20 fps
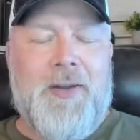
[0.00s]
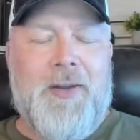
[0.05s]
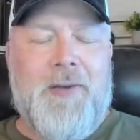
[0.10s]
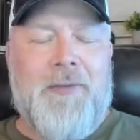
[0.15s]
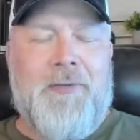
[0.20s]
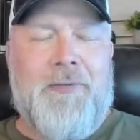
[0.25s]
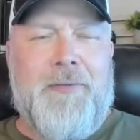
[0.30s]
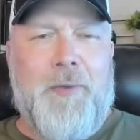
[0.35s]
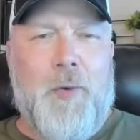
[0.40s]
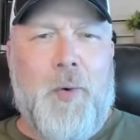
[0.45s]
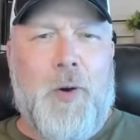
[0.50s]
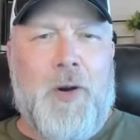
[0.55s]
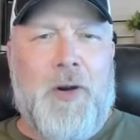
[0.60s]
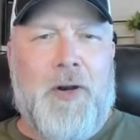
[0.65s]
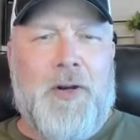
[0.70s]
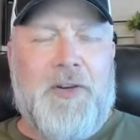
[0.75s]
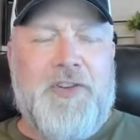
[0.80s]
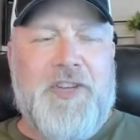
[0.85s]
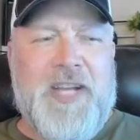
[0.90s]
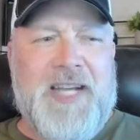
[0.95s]

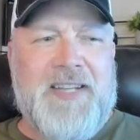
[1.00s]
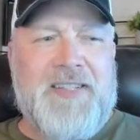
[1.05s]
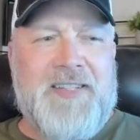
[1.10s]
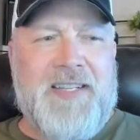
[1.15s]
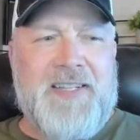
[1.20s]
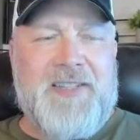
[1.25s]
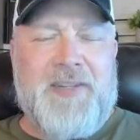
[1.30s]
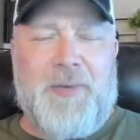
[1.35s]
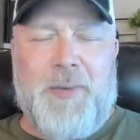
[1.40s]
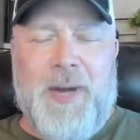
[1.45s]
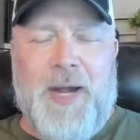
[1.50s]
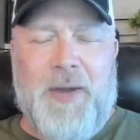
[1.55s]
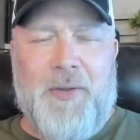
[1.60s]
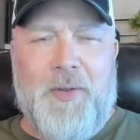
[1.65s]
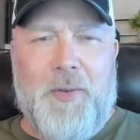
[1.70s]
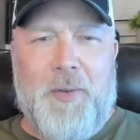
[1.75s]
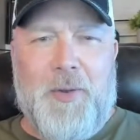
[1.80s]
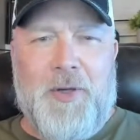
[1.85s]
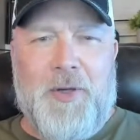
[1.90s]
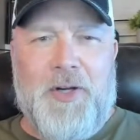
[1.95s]
for justice around
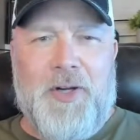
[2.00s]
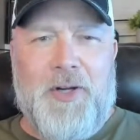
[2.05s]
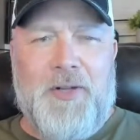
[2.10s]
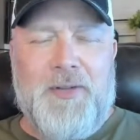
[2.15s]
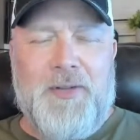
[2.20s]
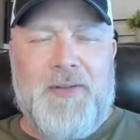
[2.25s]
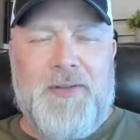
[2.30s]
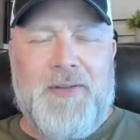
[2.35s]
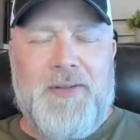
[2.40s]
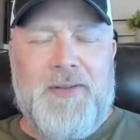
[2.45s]
the world,